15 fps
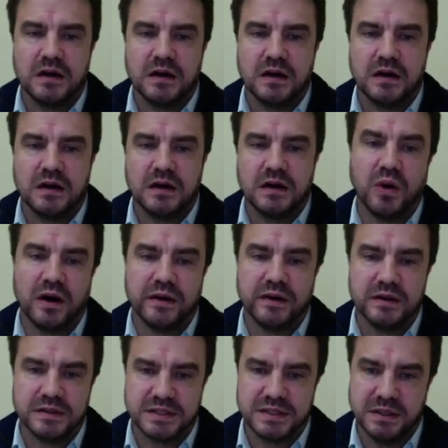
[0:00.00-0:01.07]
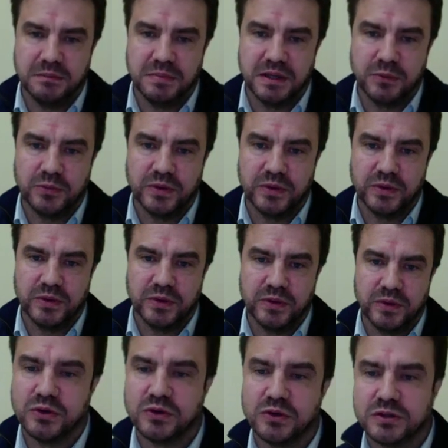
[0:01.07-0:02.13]
had one sibling, whereas
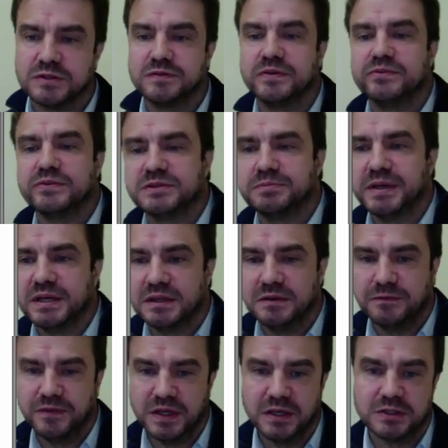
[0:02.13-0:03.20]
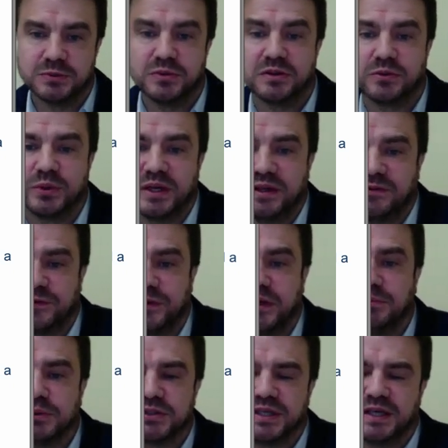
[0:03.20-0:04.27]
for daughters, the respective figures were
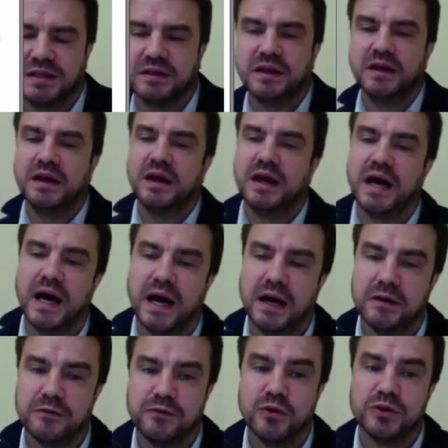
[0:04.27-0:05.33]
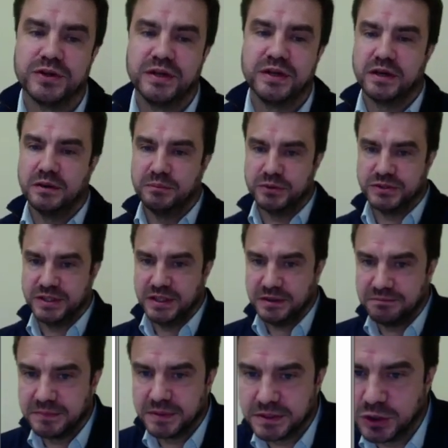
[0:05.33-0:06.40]
23% and
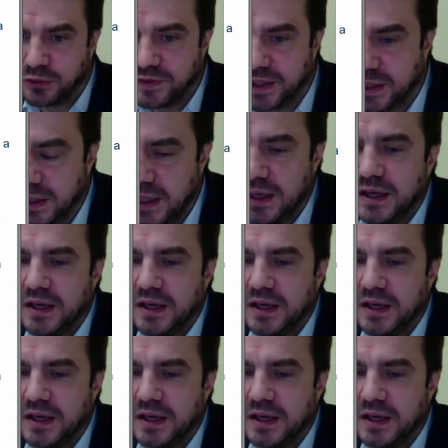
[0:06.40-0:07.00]
49%. So that